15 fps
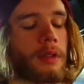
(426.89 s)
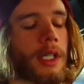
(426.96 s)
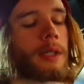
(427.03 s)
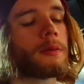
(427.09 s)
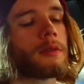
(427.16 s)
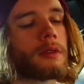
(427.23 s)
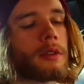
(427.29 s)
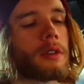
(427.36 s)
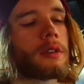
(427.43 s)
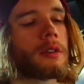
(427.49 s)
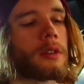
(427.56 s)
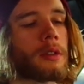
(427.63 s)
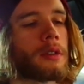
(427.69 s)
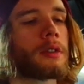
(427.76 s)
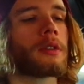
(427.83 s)
I will just
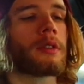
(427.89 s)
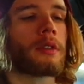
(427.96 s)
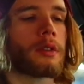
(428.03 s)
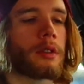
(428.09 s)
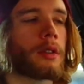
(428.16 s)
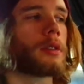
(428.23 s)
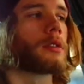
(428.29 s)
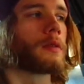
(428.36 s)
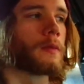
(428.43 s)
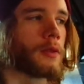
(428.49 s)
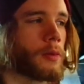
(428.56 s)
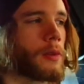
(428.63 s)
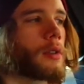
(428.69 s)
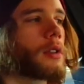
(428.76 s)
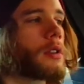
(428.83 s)
succeed, cause I'm
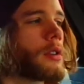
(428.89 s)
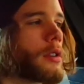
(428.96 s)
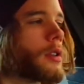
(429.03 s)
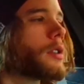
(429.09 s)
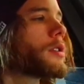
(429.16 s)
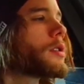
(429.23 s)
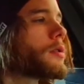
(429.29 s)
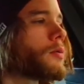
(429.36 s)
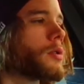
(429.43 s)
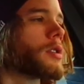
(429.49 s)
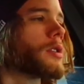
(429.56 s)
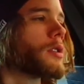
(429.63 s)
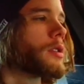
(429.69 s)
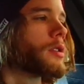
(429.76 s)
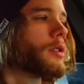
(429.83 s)
smoking on this
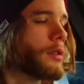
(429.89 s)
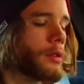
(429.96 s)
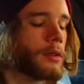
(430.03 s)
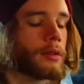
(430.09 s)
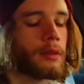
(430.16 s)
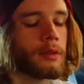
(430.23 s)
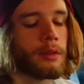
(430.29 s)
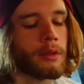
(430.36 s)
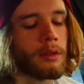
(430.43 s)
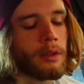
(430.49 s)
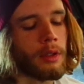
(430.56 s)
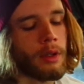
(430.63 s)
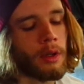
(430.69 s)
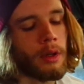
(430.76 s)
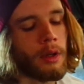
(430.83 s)
weed.
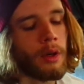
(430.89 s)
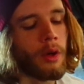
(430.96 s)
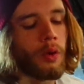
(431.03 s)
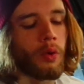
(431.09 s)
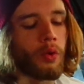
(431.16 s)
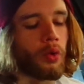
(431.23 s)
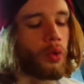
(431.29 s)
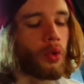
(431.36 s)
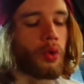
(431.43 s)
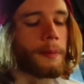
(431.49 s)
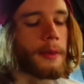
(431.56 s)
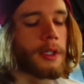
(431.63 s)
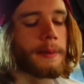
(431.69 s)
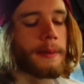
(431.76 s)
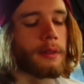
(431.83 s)
Who am
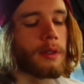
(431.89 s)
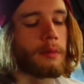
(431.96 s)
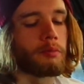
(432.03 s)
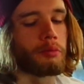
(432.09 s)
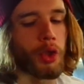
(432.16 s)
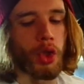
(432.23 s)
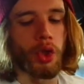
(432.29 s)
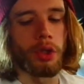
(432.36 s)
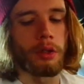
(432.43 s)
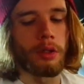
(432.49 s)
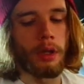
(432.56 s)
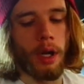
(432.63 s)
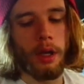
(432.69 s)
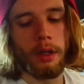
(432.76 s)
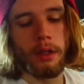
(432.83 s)
I supposed to be?
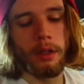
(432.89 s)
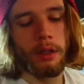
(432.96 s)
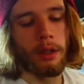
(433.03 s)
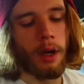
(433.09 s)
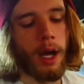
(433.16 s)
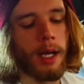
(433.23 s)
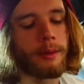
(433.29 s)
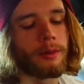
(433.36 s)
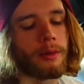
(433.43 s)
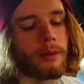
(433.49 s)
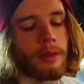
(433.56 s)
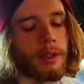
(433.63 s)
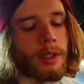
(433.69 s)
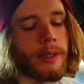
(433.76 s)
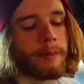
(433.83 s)
Like, I will
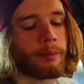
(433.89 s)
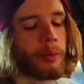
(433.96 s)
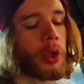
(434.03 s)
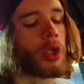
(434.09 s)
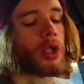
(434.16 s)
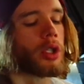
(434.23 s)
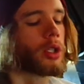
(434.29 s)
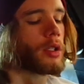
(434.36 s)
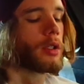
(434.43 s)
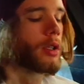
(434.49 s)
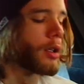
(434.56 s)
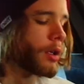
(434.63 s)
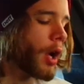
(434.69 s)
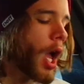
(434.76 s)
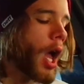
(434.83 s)
just compete.
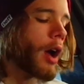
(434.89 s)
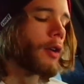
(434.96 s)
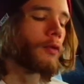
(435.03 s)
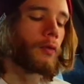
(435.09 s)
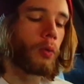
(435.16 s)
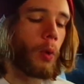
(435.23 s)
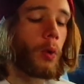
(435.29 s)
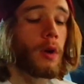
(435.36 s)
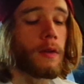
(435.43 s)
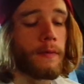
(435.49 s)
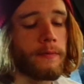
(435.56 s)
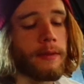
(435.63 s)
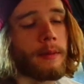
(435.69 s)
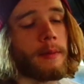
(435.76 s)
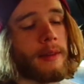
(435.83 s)
Woken
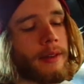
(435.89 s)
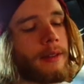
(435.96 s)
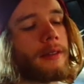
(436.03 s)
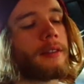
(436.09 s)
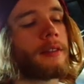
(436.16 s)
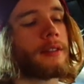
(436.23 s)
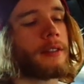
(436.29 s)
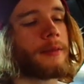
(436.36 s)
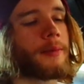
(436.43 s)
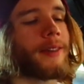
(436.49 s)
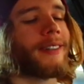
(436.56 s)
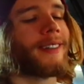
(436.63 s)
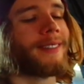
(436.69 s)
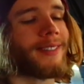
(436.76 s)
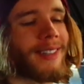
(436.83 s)
from my sleep,
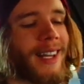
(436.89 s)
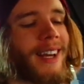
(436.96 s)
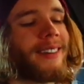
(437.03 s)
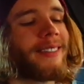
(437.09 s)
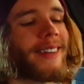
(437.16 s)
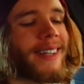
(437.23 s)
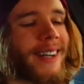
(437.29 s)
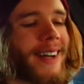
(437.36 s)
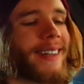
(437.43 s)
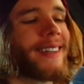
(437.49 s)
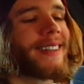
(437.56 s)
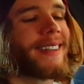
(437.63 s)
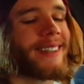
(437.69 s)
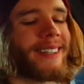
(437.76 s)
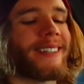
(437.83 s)
and I'm climbing out the
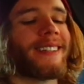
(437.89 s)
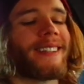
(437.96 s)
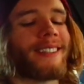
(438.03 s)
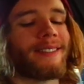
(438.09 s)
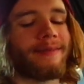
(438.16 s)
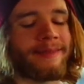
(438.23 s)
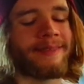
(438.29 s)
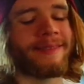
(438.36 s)
deep.